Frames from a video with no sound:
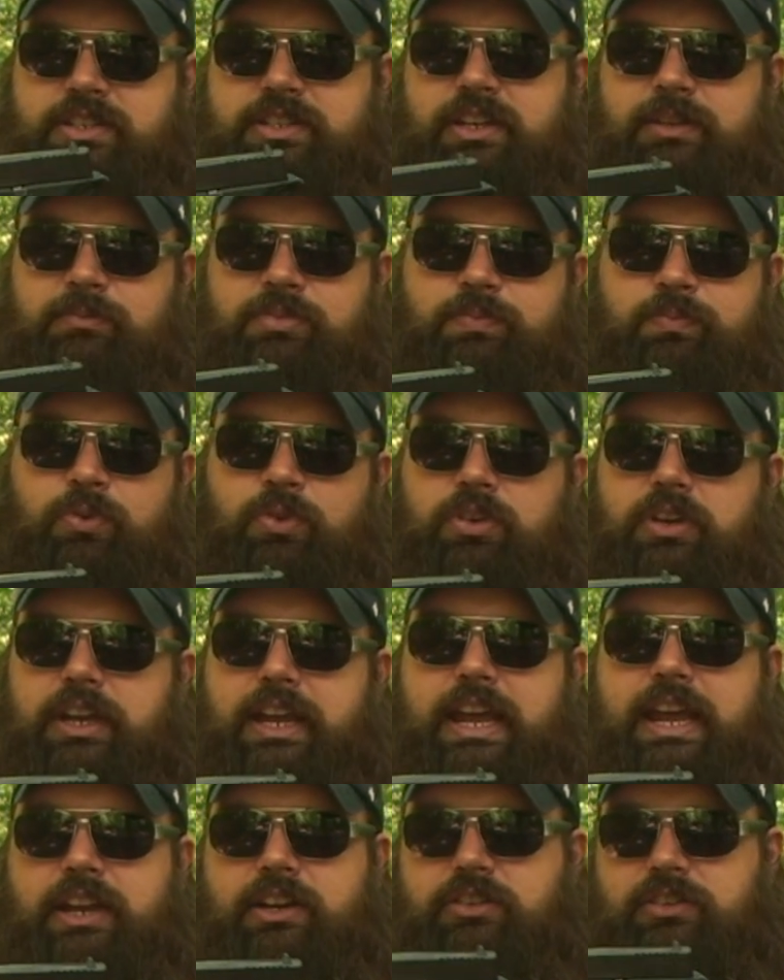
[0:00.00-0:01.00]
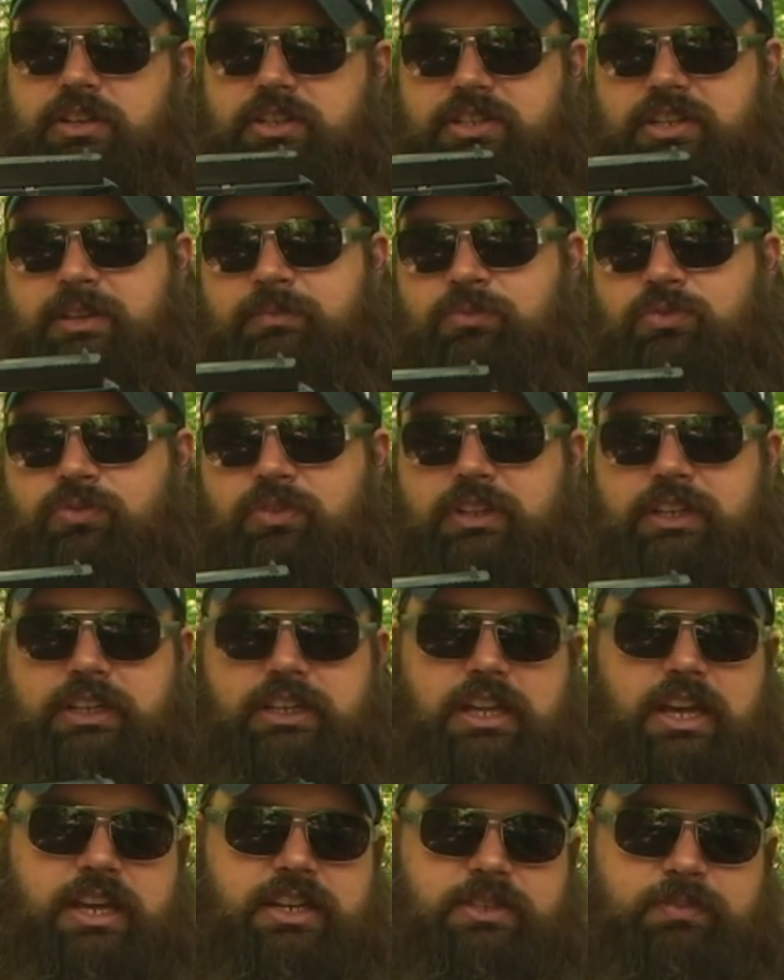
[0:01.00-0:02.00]
seems pretty accurate, seems really
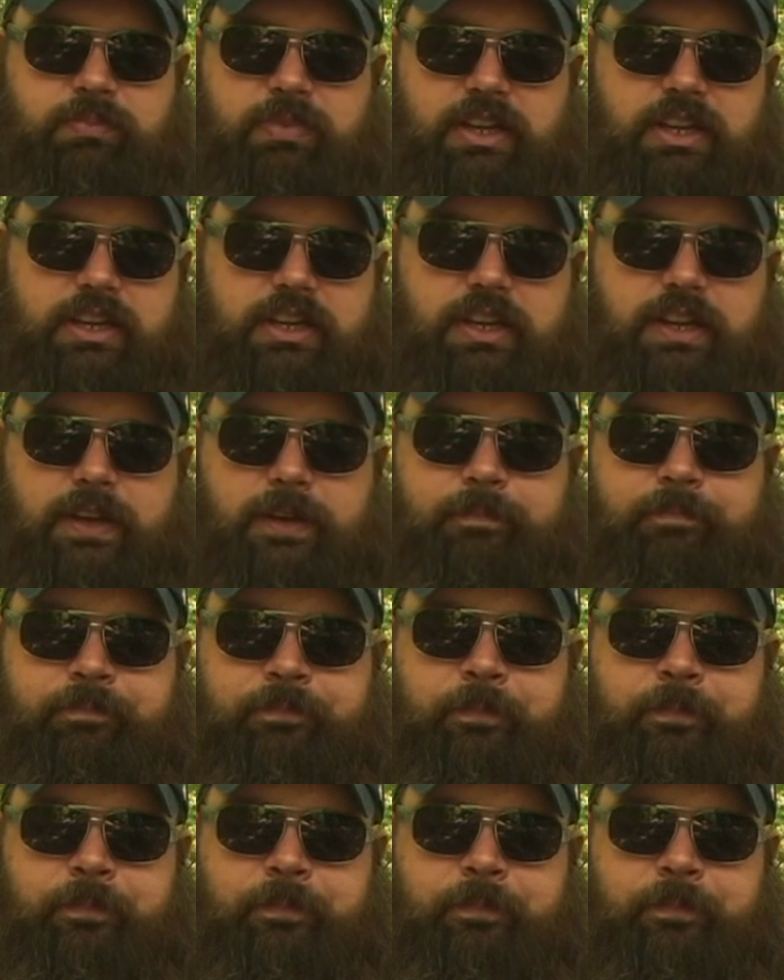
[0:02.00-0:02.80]
nice. But the